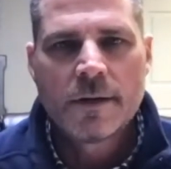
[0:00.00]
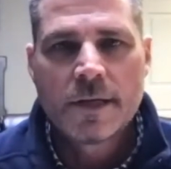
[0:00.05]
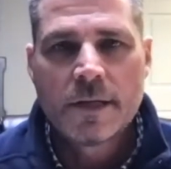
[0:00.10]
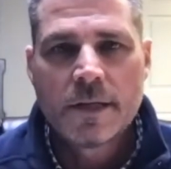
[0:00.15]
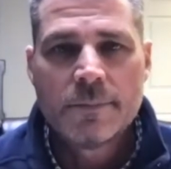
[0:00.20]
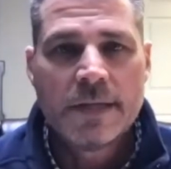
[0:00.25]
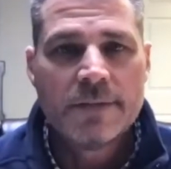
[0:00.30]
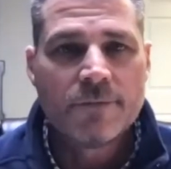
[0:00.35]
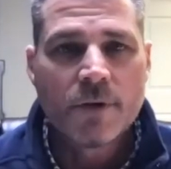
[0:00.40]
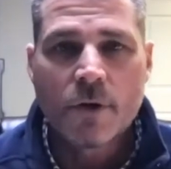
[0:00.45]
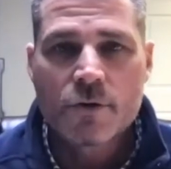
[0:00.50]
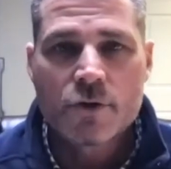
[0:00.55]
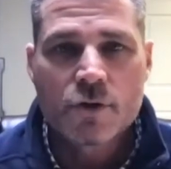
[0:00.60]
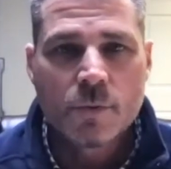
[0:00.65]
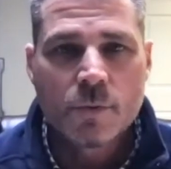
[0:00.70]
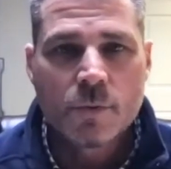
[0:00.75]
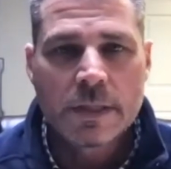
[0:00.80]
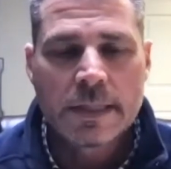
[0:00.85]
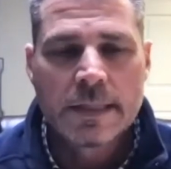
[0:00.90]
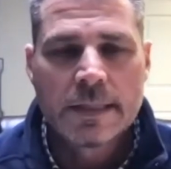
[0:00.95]
It could be
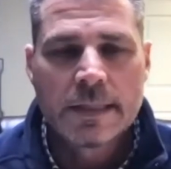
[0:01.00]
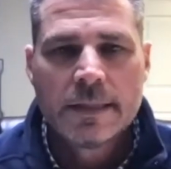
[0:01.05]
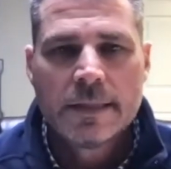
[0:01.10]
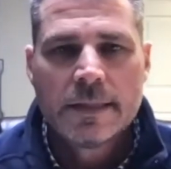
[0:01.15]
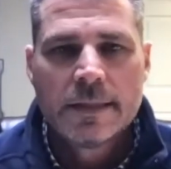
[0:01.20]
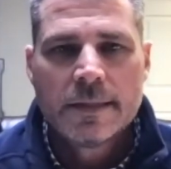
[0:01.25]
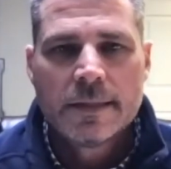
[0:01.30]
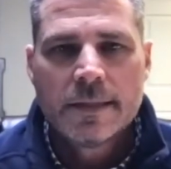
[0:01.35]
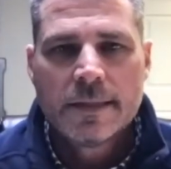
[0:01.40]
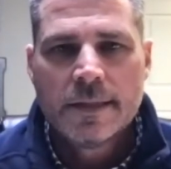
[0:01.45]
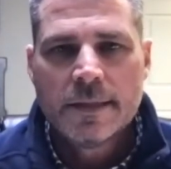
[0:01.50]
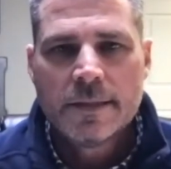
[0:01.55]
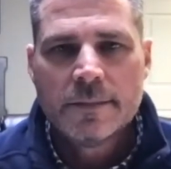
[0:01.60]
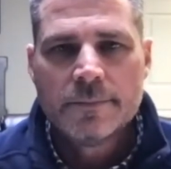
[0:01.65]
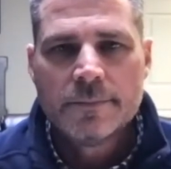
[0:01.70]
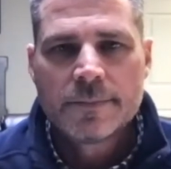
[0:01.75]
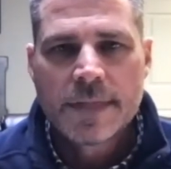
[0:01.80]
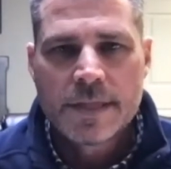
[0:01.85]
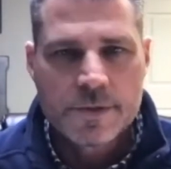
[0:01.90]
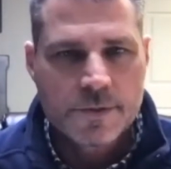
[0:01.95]
virtually.
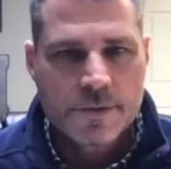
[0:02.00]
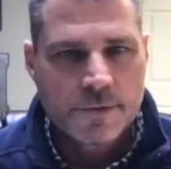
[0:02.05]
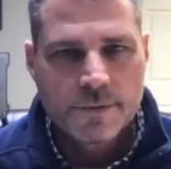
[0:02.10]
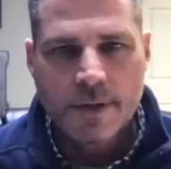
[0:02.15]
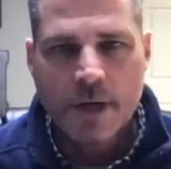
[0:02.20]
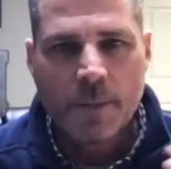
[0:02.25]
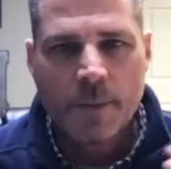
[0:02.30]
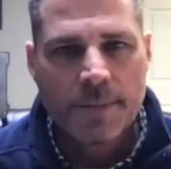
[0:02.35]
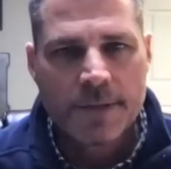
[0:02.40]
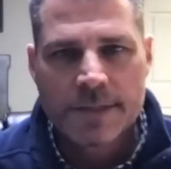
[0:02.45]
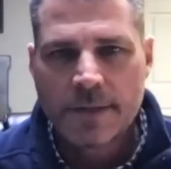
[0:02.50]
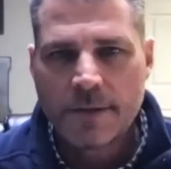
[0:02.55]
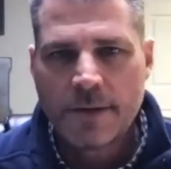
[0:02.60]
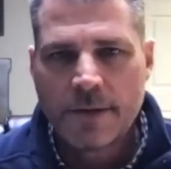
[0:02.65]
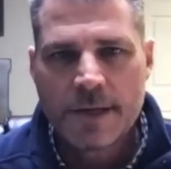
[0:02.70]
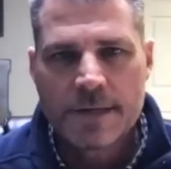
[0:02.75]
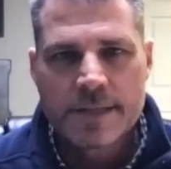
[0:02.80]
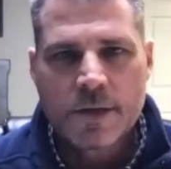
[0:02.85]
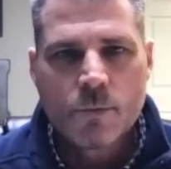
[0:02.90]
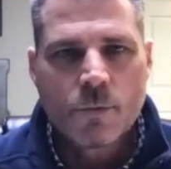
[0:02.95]
Um, these are
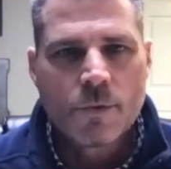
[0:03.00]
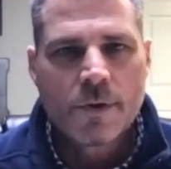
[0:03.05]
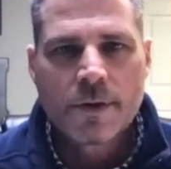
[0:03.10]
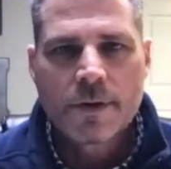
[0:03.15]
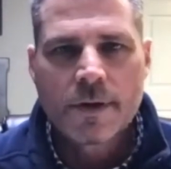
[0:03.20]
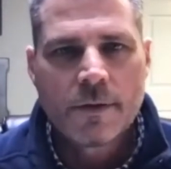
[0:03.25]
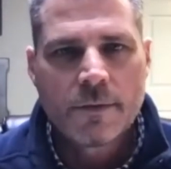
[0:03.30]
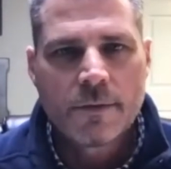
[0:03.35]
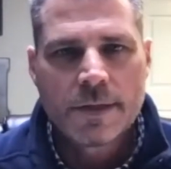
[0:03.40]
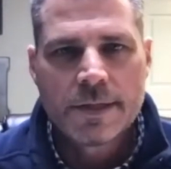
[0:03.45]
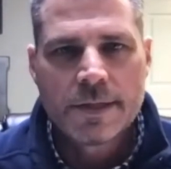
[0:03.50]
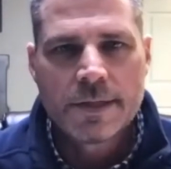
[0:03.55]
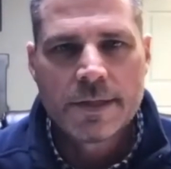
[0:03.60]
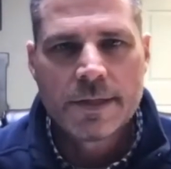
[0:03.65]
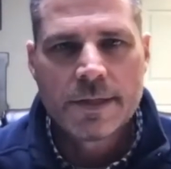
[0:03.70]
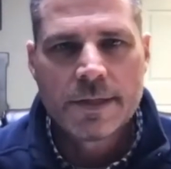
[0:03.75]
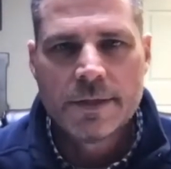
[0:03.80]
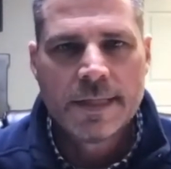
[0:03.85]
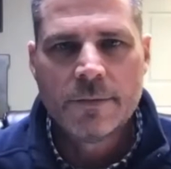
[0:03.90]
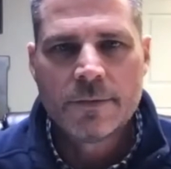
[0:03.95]
opportunities that we're currently
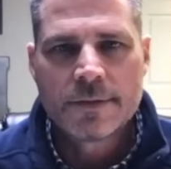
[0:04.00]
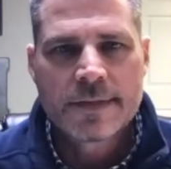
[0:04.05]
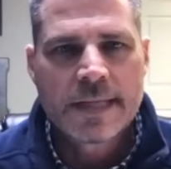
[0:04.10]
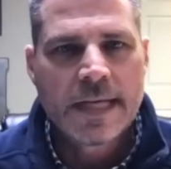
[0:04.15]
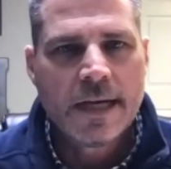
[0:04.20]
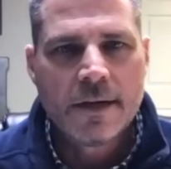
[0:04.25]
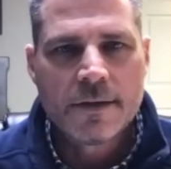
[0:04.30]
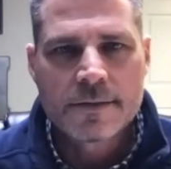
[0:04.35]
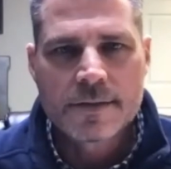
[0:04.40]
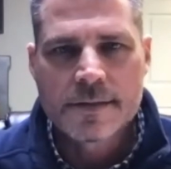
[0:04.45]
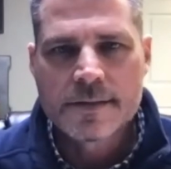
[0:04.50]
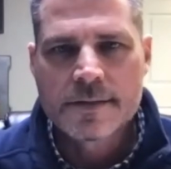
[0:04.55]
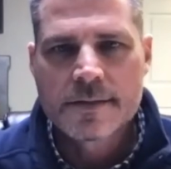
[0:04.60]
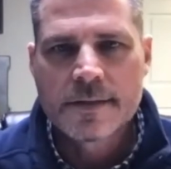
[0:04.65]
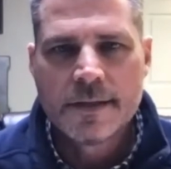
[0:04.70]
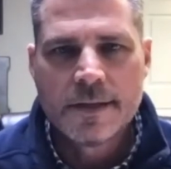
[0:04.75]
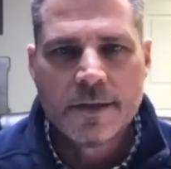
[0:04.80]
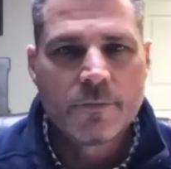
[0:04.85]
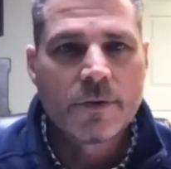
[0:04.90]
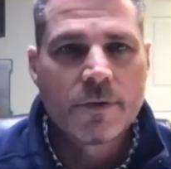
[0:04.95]
doing now, and
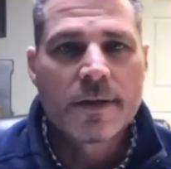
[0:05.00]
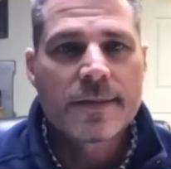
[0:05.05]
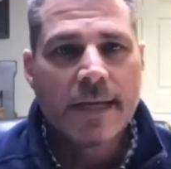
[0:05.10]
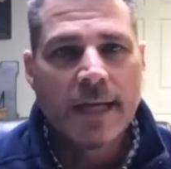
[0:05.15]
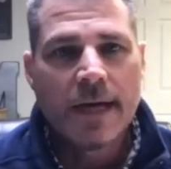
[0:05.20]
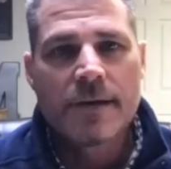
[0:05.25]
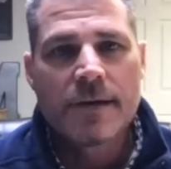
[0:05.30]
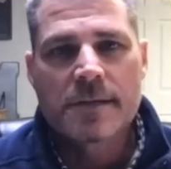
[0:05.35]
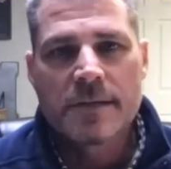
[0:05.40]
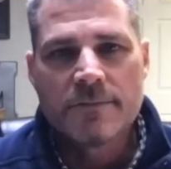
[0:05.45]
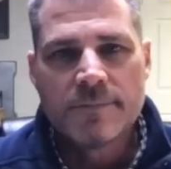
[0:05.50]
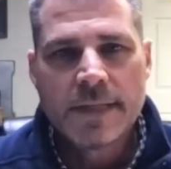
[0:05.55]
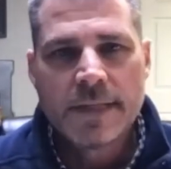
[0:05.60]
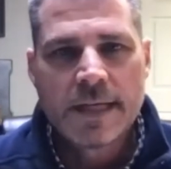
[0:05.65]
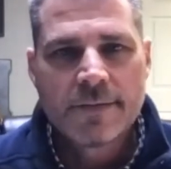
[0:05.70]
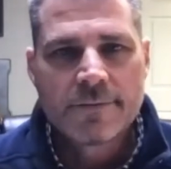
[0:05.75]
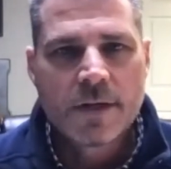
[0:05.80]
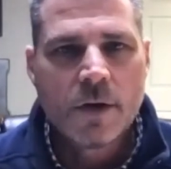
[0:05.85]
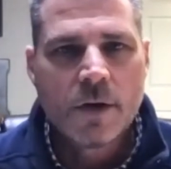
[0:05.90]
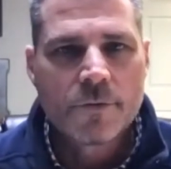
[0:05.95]
thousands, uh, over a thousand of
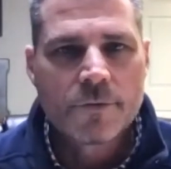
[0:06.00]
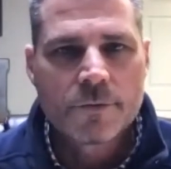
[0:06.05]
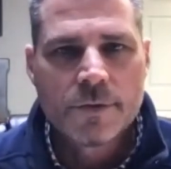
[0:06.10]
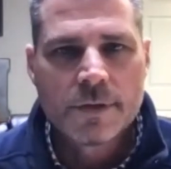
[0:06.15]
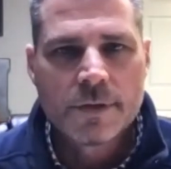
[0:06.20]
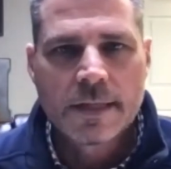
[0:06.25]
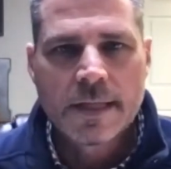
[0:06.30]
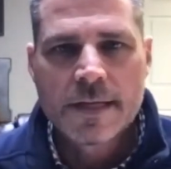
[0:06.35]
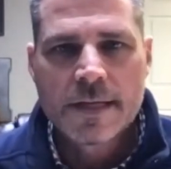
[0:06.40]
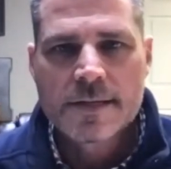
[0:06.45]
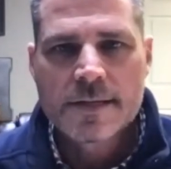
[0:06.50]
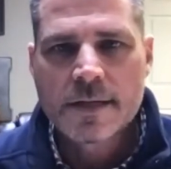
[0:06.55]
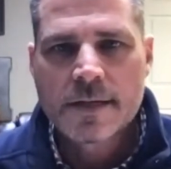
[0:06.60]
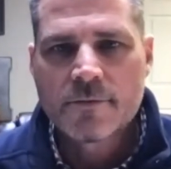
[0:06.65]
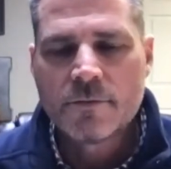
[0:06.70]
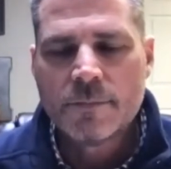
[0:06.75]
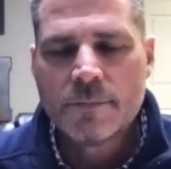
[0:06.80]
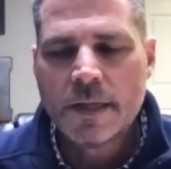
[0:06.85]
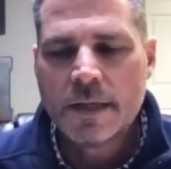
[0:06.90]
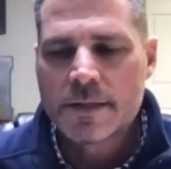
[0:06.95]
men have gone through it the last
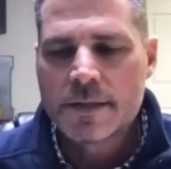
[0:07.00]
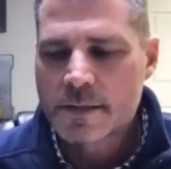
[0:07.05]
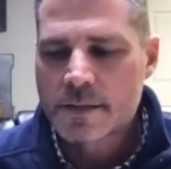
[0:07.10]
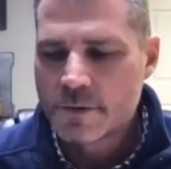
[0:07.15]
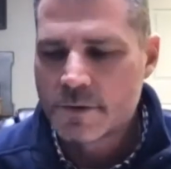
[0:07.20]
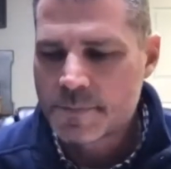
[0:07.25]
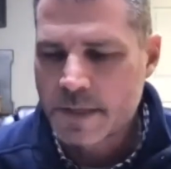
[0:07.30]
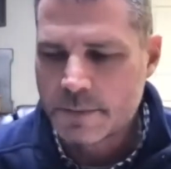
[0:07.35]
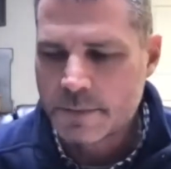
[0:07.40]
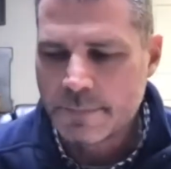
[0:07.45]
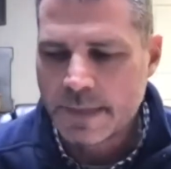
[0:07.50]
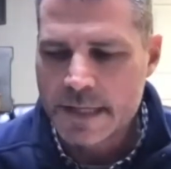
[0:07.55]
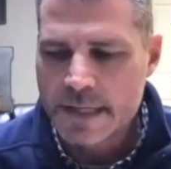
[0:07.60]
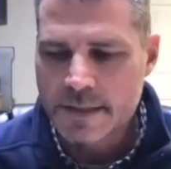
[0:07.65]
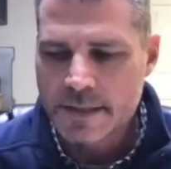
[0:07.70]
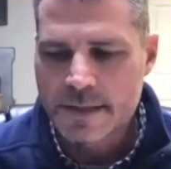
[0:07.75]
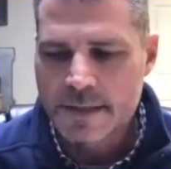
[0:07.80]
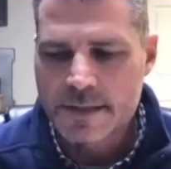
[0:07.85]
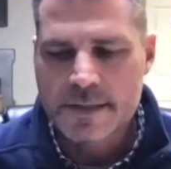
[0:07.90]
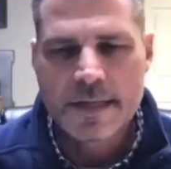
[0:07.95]
several months. So it's been
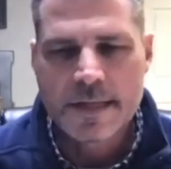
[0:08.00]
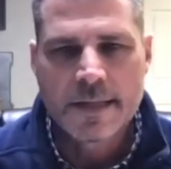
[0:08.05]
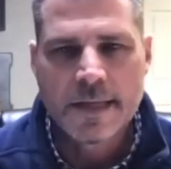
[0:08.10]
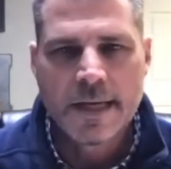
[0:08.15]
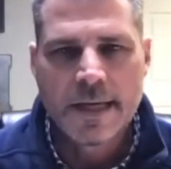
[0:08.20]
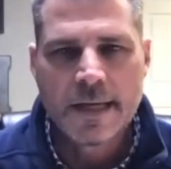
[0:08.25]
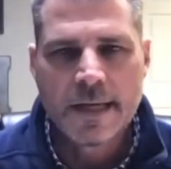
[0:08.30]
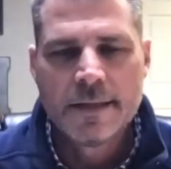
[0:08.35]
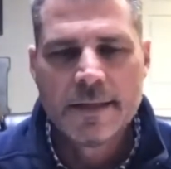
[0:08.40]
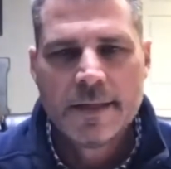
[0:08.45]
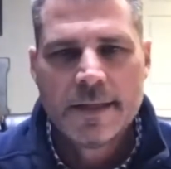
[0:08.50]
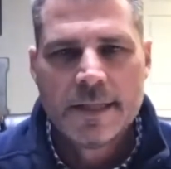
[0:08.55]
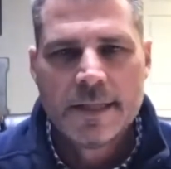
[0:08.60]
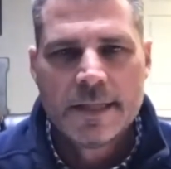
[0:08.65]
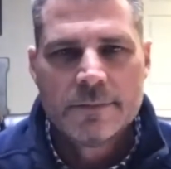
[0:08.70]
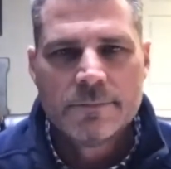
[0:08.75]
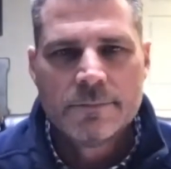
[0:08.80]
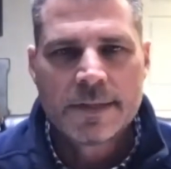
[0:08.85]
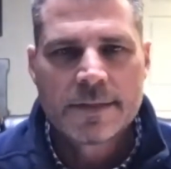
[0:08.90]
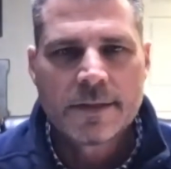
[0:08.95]
amazing to see that.
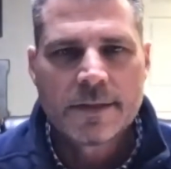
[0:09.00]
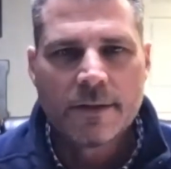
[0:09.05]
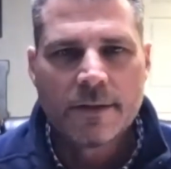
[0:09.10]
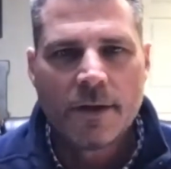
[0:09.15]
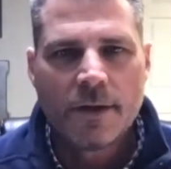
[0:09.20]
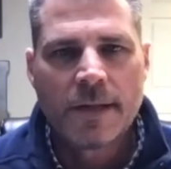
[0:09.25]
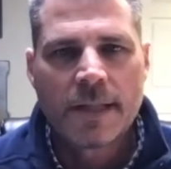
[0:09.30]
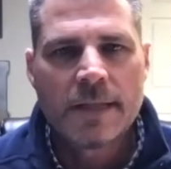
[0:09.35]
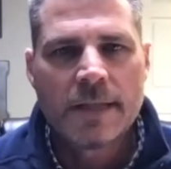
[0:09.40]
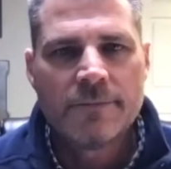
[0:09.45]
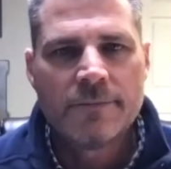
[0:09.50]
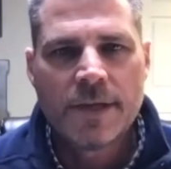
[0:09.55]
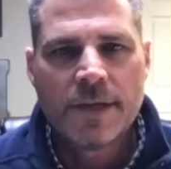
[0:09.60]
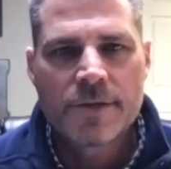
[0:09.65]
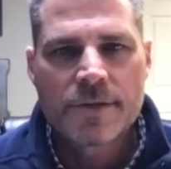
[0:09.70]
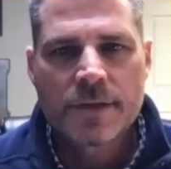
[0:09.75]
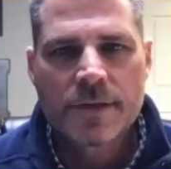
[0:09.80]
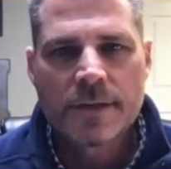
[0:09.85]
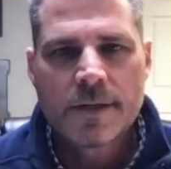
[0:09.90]
But they're learning a vision.